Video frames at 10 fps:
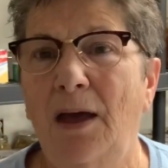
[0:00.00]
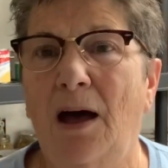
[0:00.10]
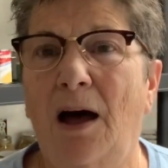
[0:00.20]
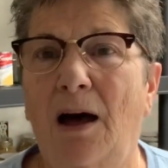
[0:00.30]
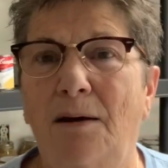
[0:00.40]

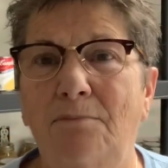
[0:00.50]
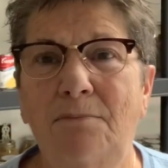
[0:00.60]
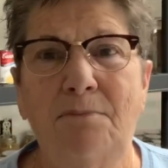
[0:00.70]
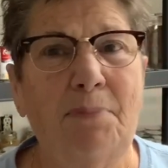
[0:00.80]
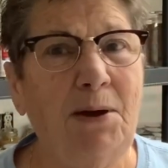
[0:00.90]
um,
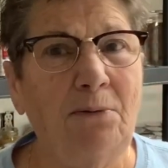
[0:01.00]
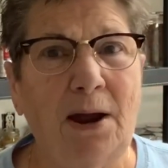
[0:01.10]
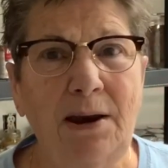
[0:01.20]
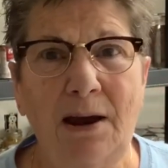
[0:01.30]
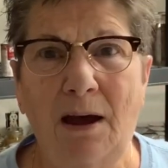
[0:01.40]
but
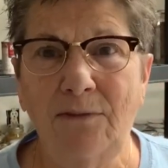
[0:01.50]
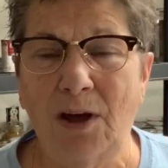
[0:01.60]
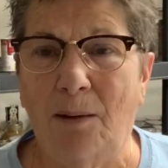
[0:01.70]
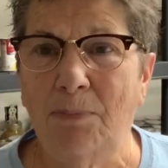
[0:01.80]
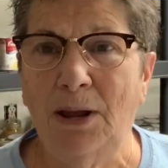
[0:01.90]
right now I've
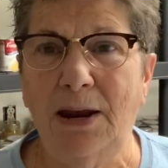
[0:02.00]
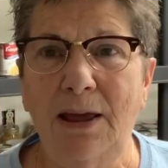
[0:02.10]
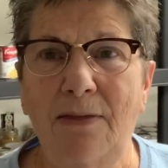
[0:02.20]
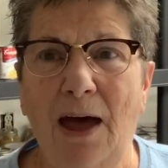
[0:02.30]
got plenty of